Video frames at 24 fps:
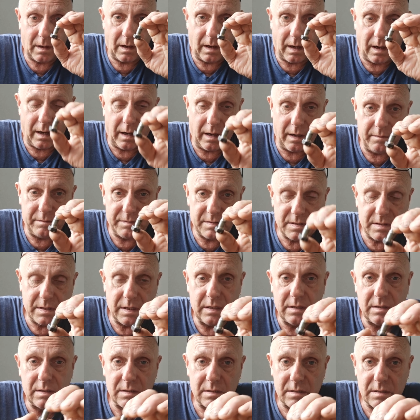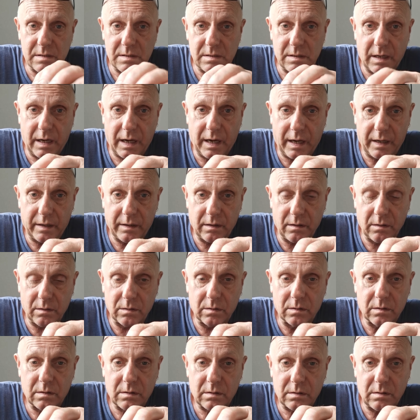I've since had a
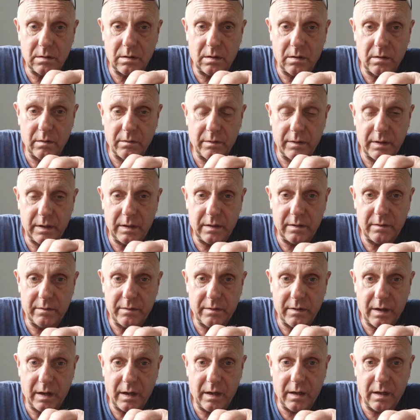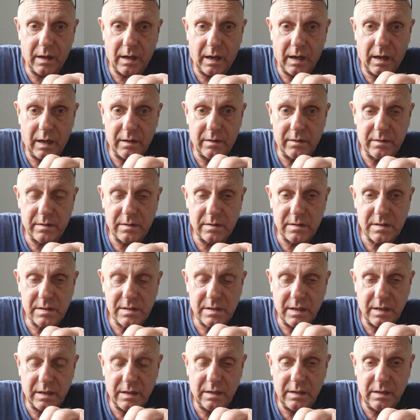look on the internet to
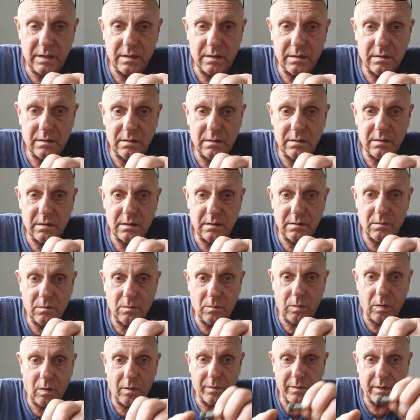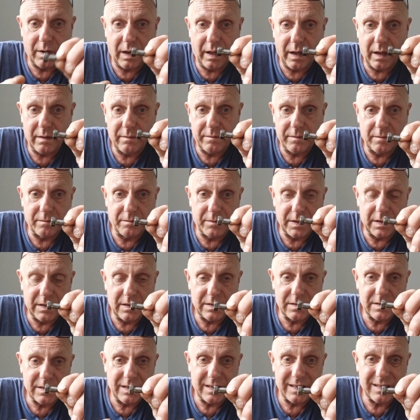see what the life of
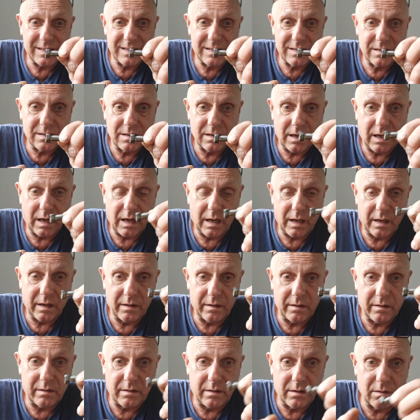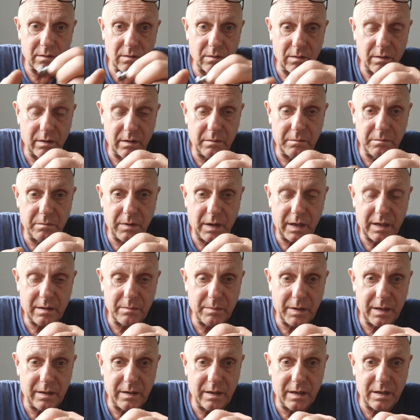these is, and the only
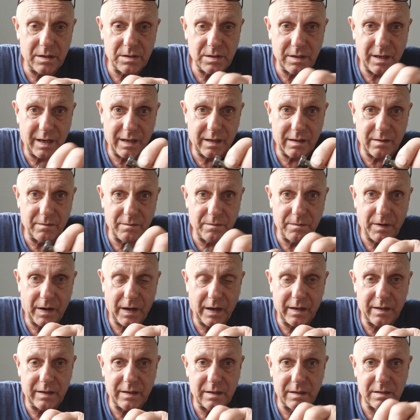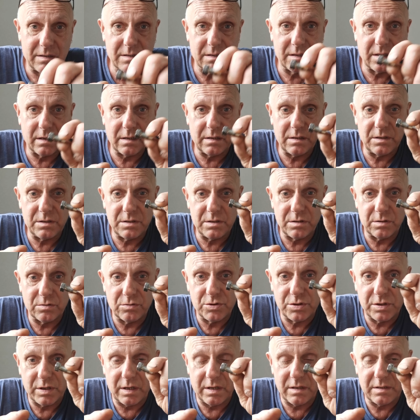recommendation I can find is that you
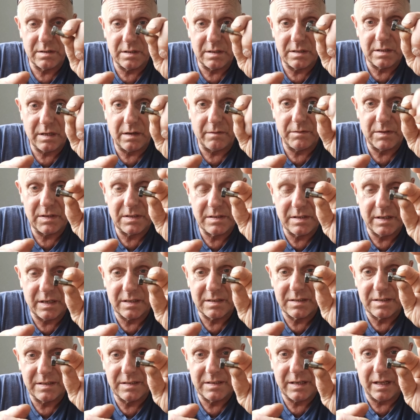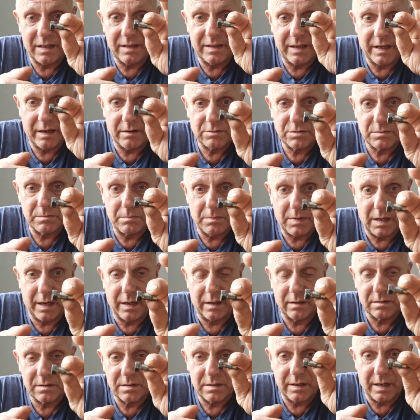should change this every 6 to 10,000
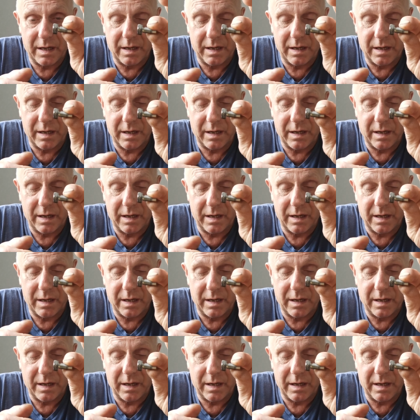miles.